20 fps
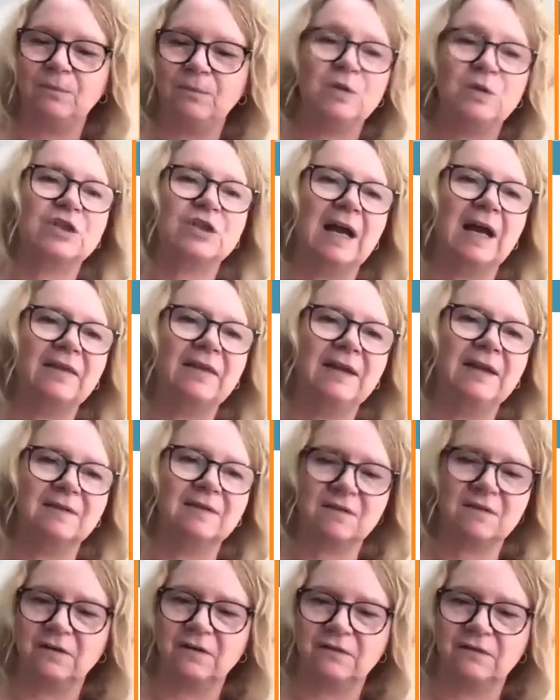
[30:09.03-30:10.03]
which I think
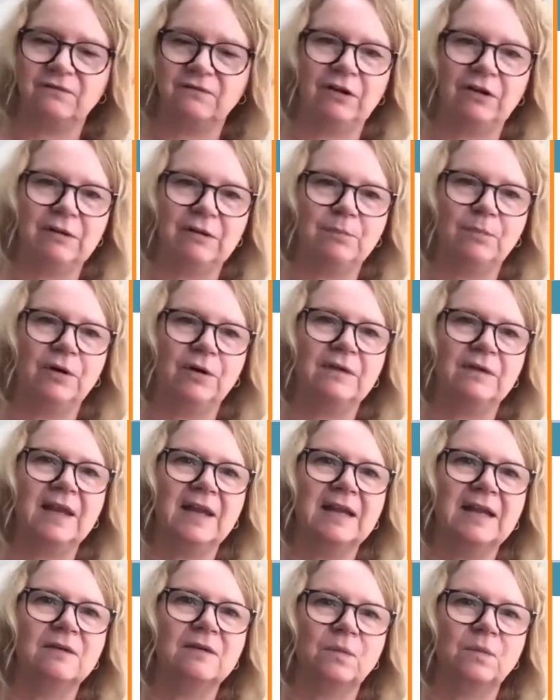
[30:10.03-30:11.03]
is also very important.
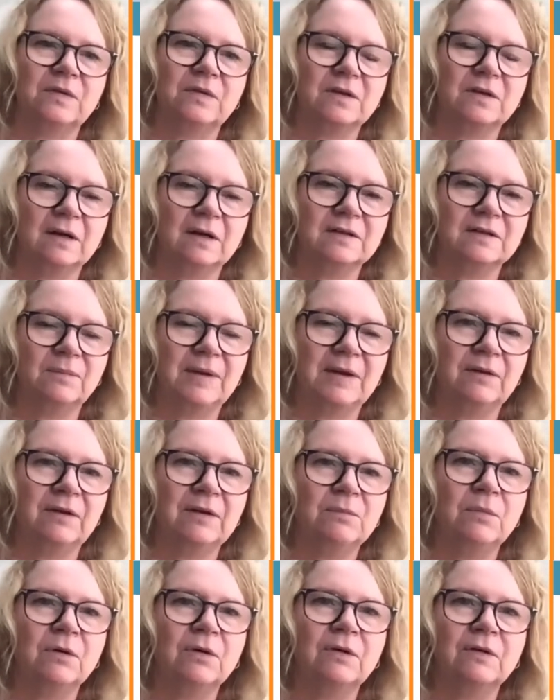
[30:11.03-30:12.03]
That is with Dr.
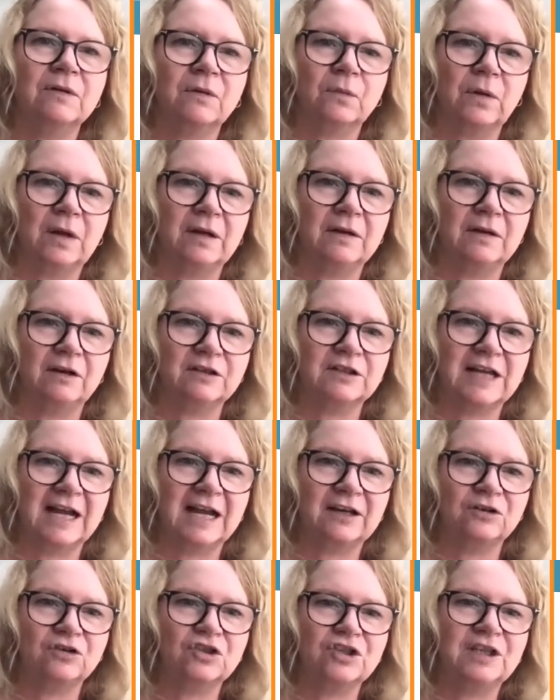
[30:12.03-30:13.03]
Barry Mers in our
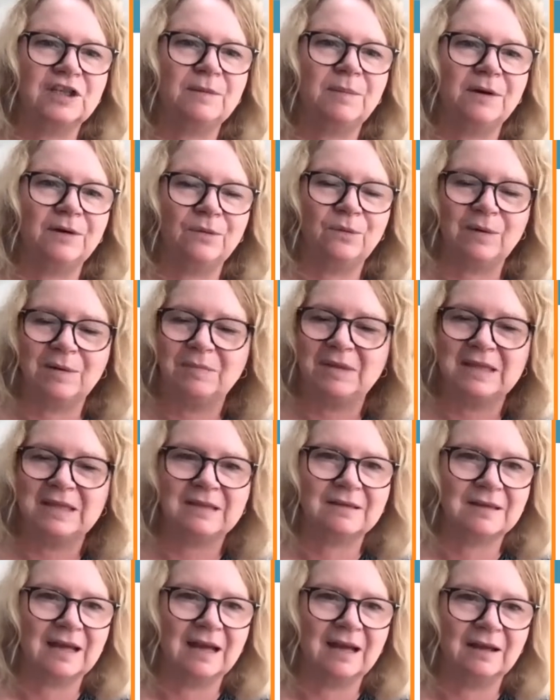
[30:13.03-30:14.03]
Takoshiba
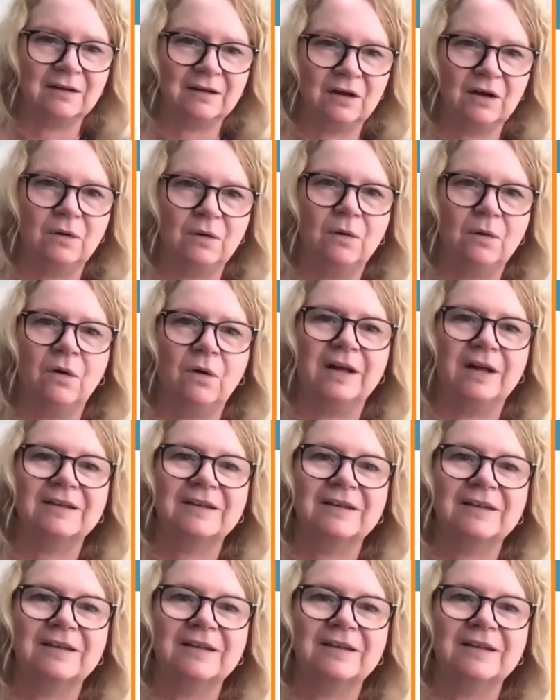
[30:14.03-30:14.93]
women's cohort.